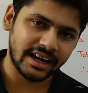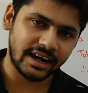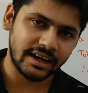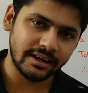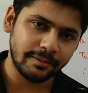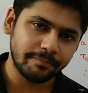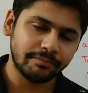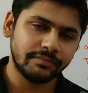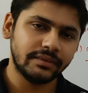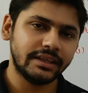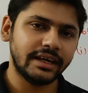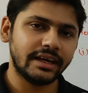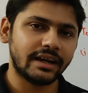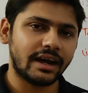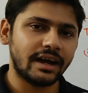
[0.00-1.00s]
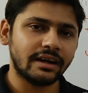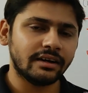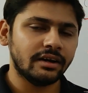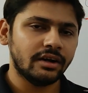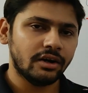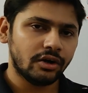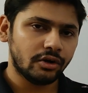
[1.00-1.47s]
card there
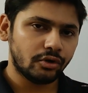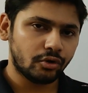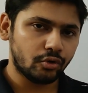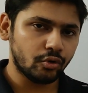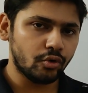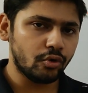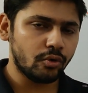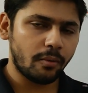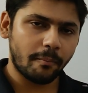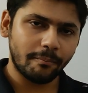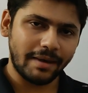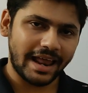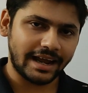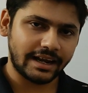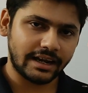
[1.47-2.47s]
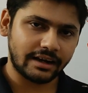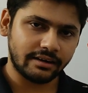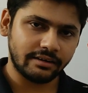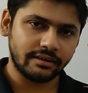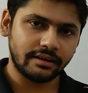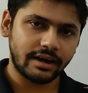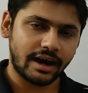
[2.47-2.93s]
are 2 black
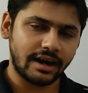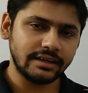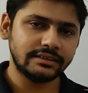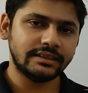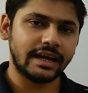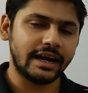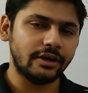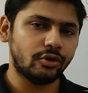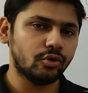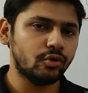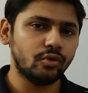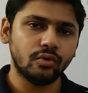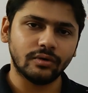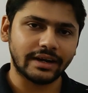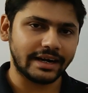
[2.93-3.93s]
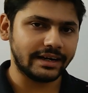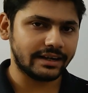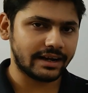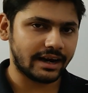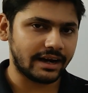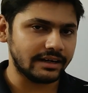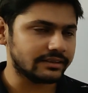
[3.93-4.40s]
cards and 2
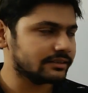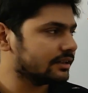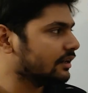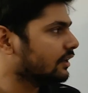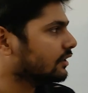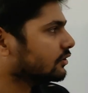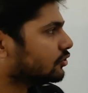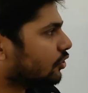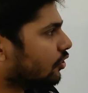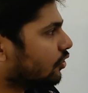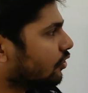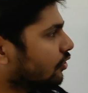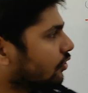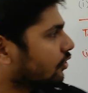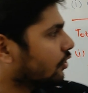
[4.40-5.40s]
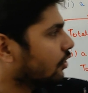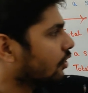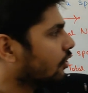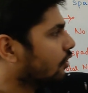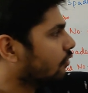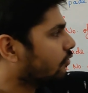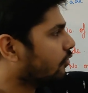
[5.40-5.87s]
red cards. So
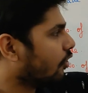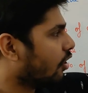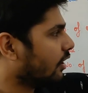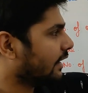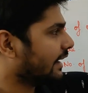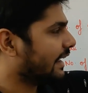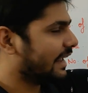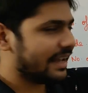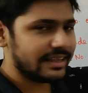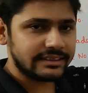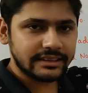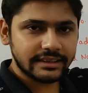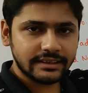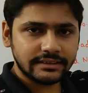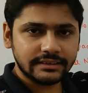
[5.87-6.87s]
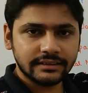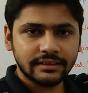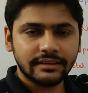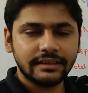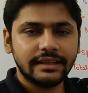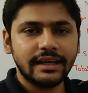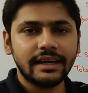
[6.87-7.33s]
for
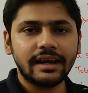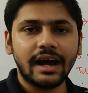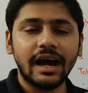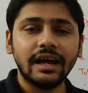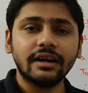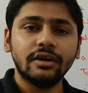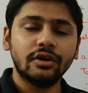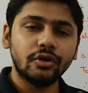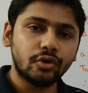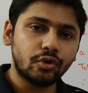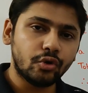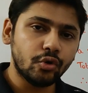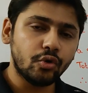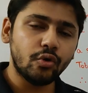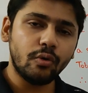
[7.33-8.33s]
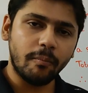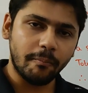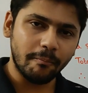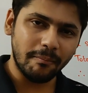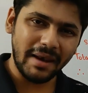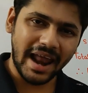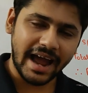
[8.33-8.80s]
aces, there are 2
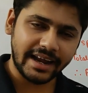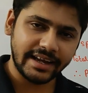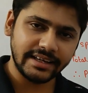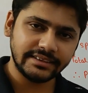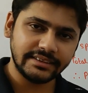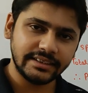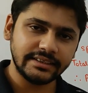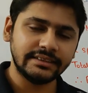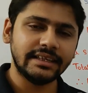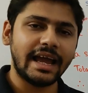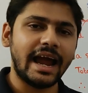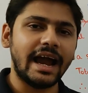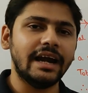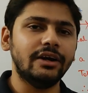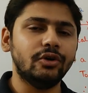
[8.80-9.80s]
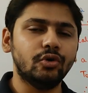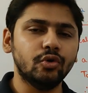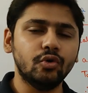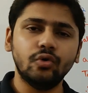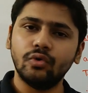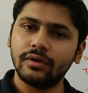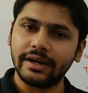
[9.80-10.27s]
black aces and
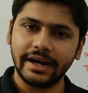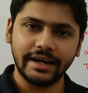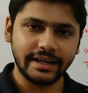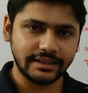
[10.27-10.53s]
2 red